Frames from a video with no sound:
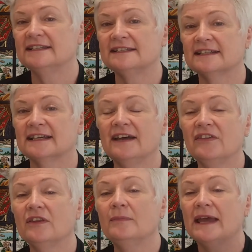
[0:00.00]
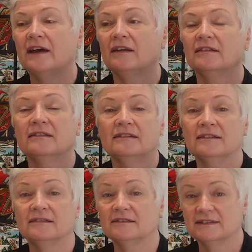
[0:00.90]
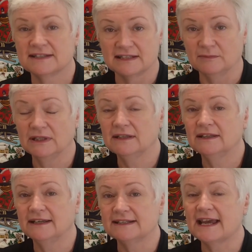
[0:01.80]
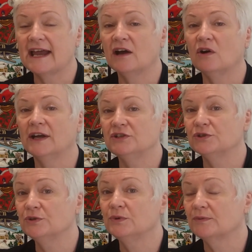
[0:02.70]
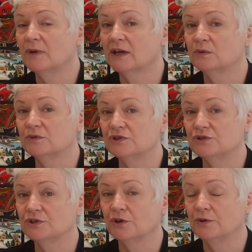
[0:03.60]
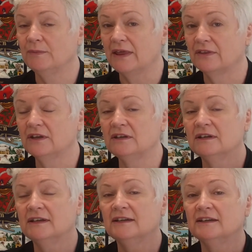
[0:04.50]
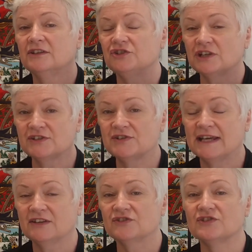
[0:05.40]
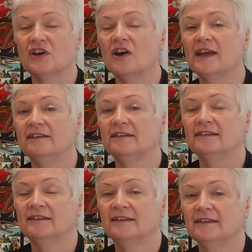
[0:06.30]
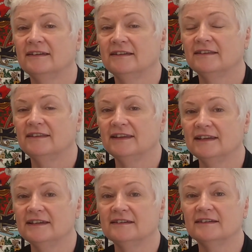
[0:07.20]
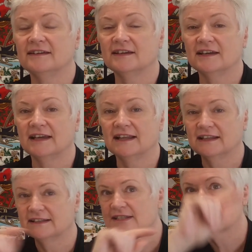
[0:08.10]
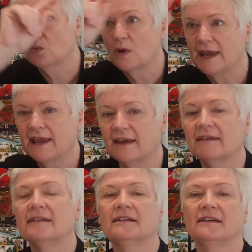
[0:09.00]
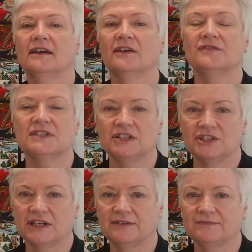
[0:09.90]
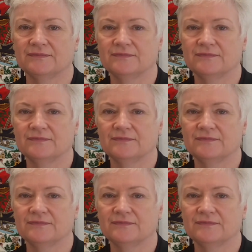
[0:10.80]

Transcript: is to cut them out similarly to how I do with my Quilt as you go method, just outside the square of stitching.